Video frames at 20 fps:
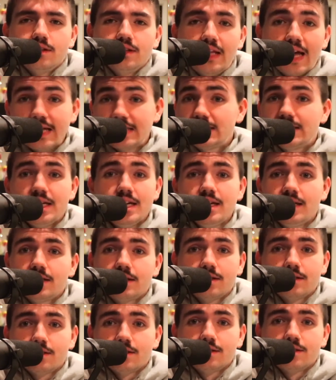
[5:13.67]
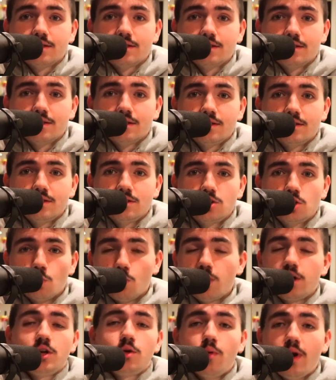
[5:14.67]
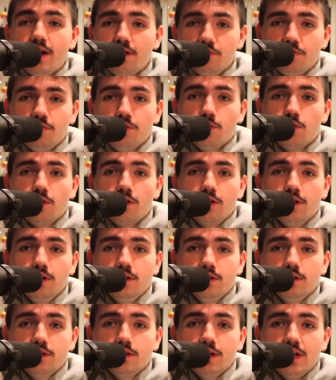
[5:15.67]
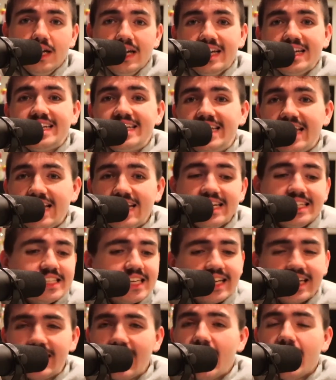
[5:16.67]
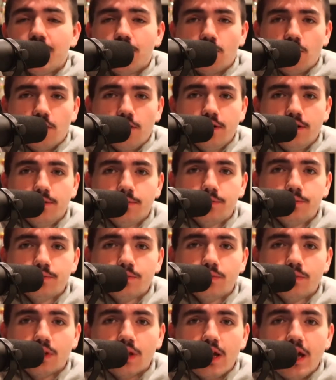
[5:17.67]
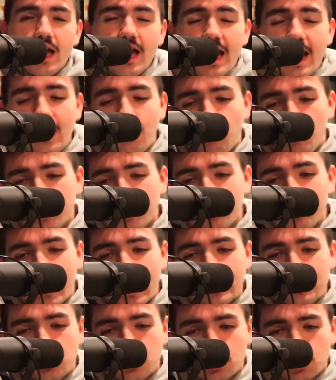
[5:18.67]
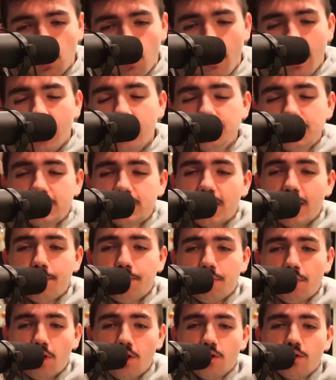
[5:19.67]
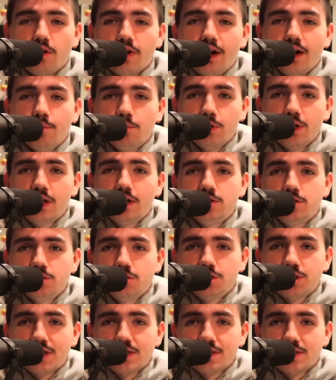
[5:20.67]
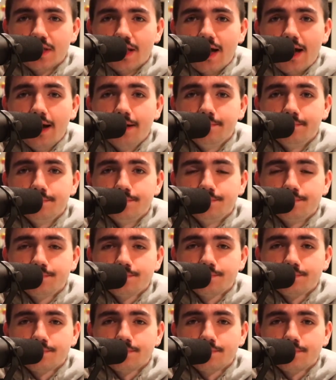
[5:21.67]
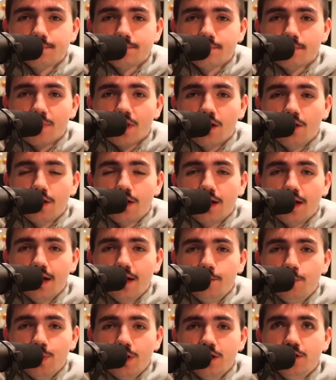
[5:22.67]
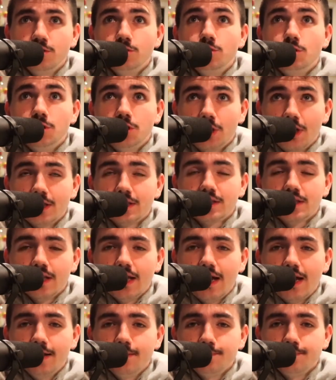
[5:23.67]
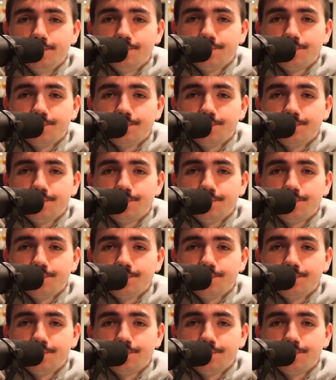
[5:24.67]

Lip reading: That's it. So what are you waiting for? Get it together. And with my 12-step program, we can do just that. Okay? We can do just that.